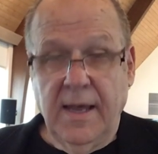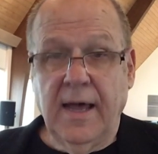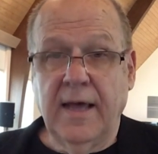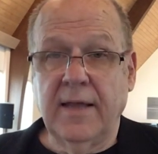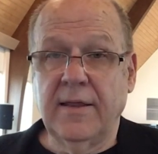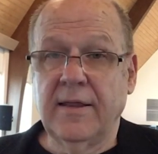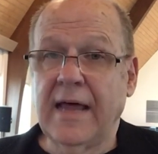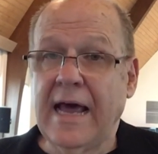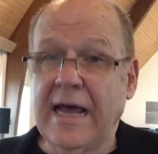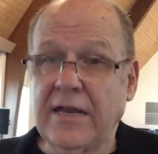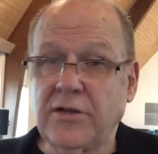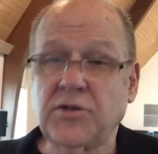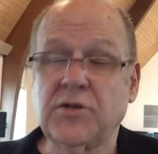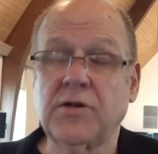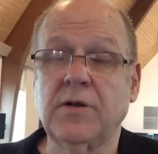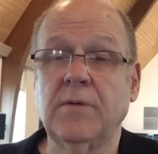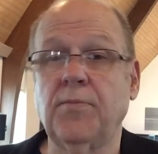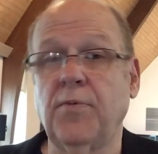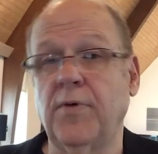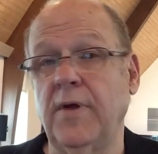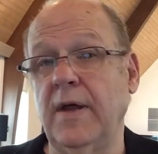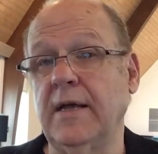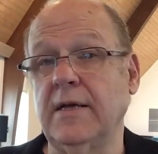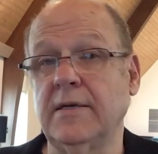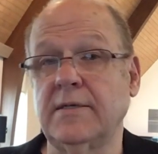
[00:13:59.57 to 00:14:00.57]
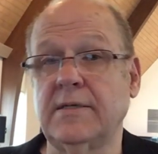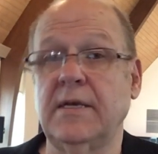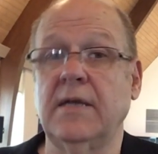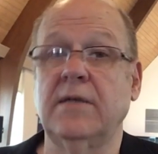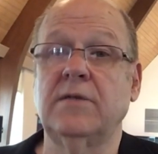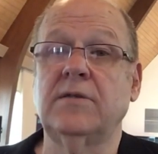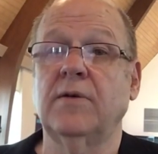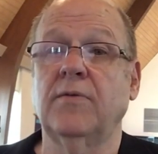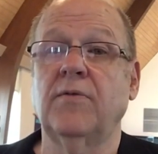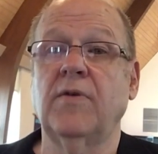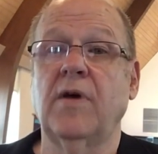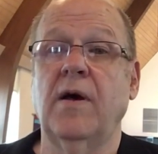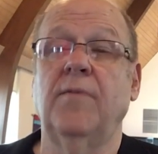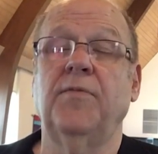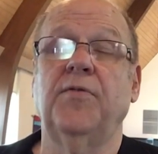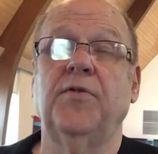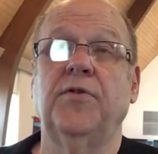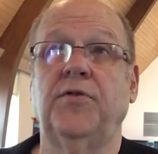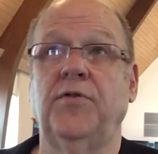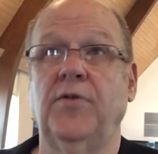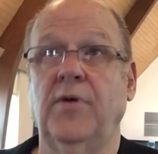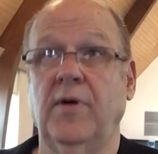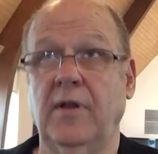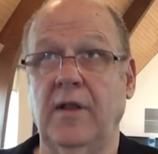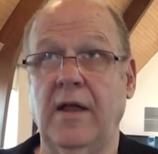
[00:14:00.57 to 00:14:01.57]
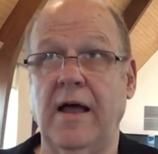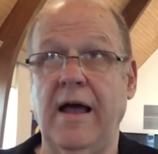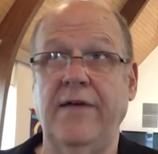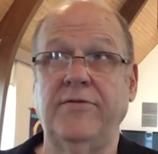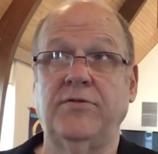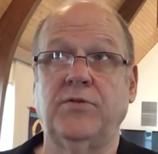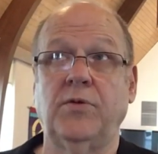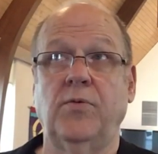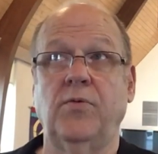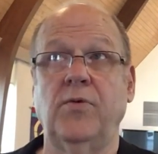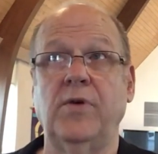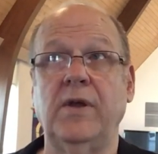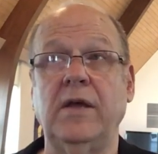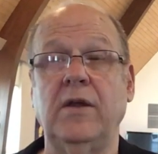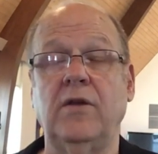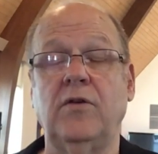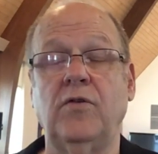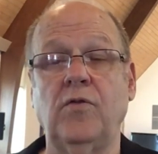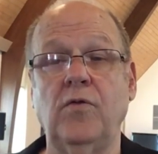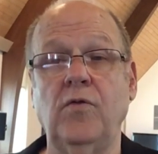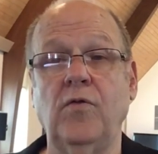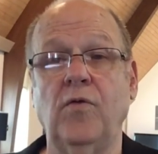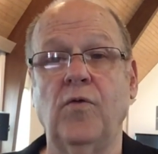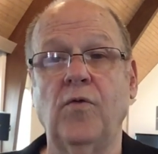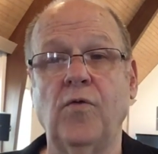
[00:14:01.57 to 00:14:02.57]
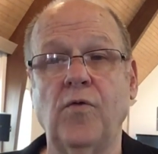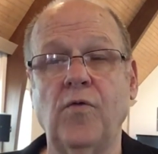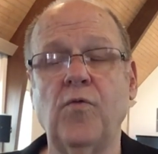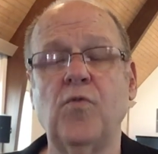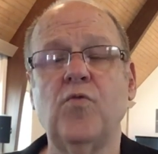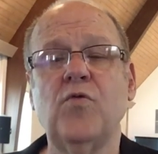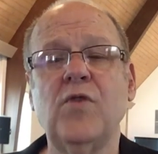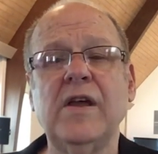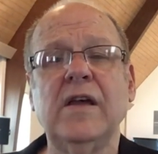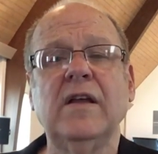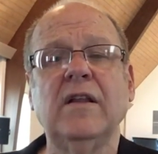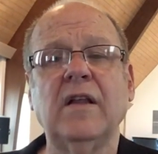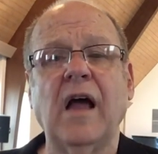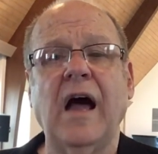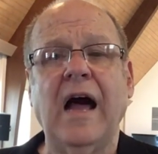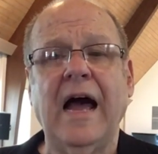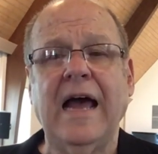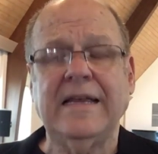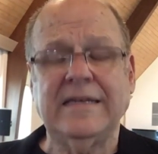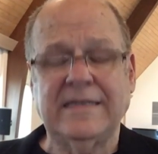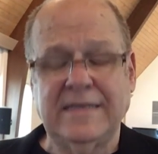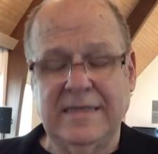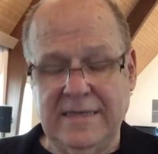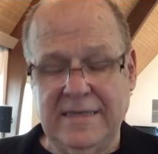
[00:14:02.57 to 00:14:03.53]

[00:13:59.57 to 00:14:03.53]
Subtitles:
And that should bring a sense of comfort to our lives when we realize